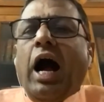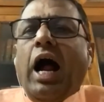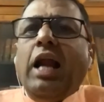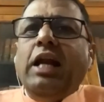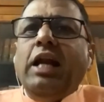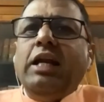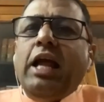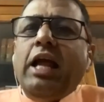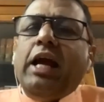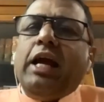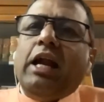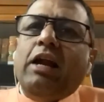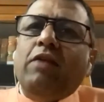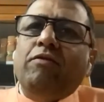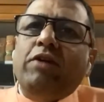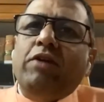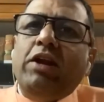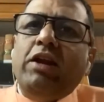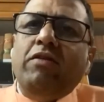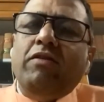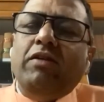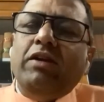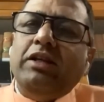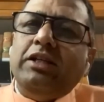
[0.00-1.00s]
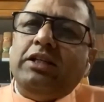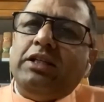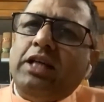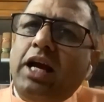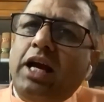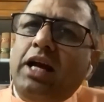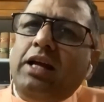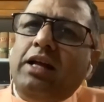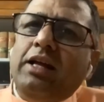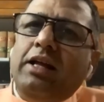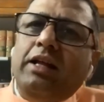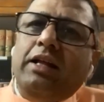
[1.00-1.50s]
And they can very well
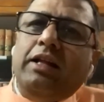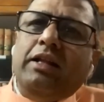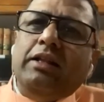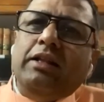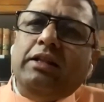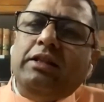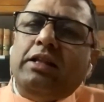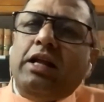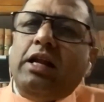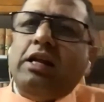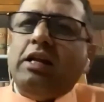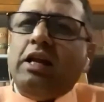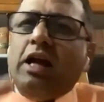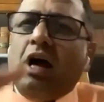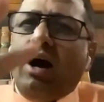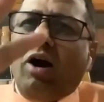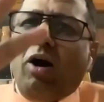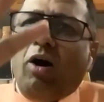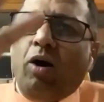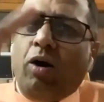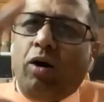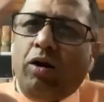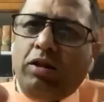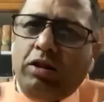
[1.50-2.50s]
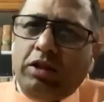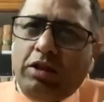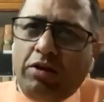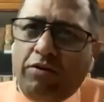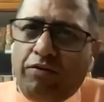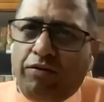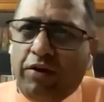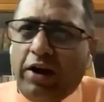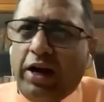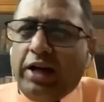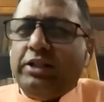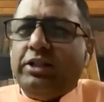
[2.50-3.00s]
say that all the
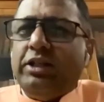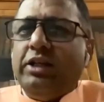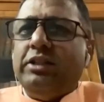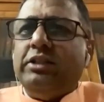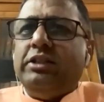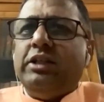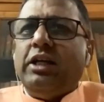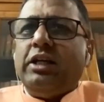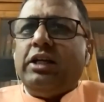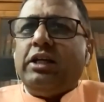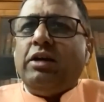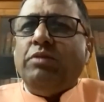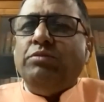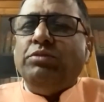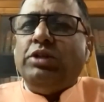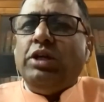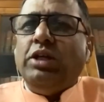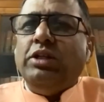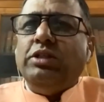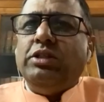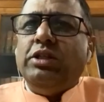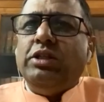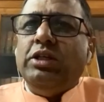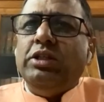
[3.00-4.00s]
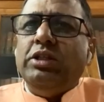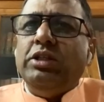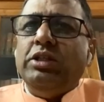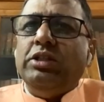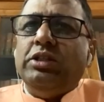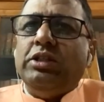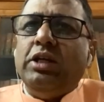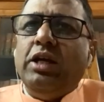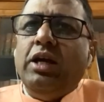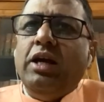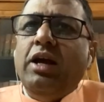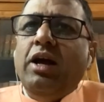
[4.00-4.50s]
facts or
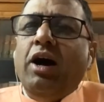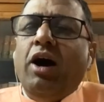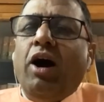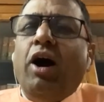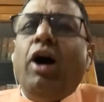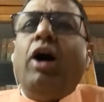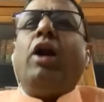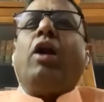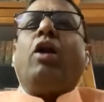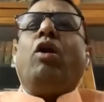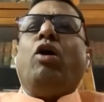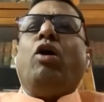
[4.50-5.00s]
circumstances are